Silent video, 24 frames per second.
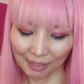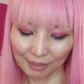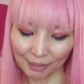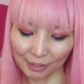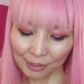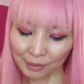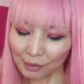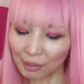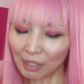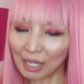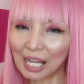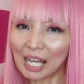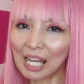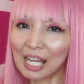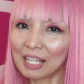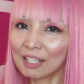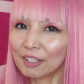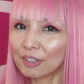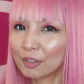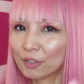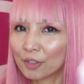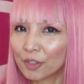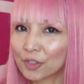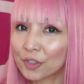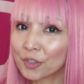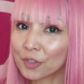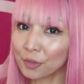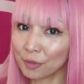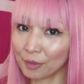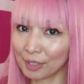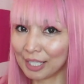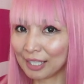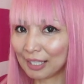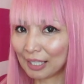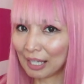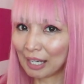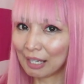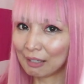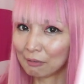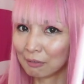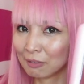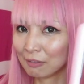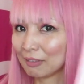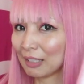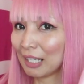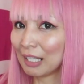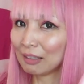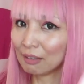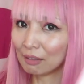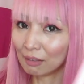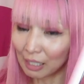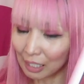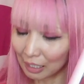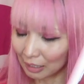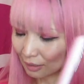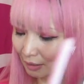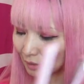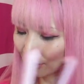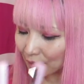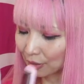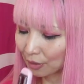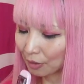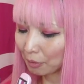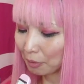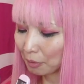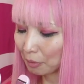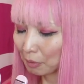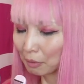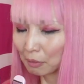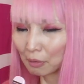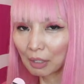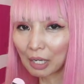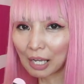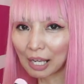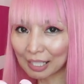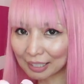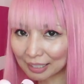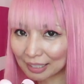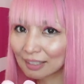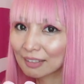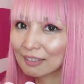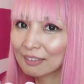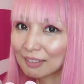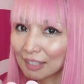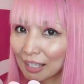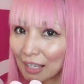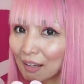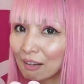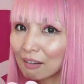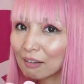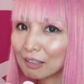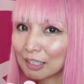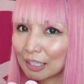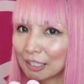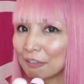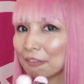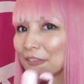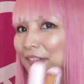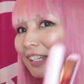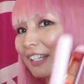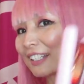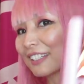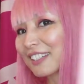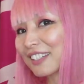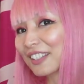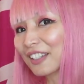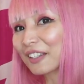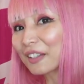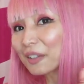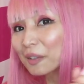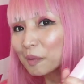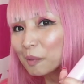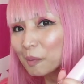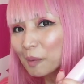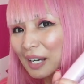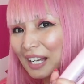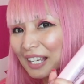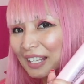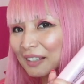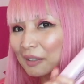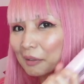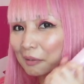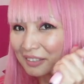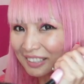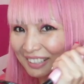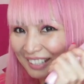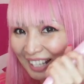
you know, I use straight iron a lot, so I can tell if it's good one or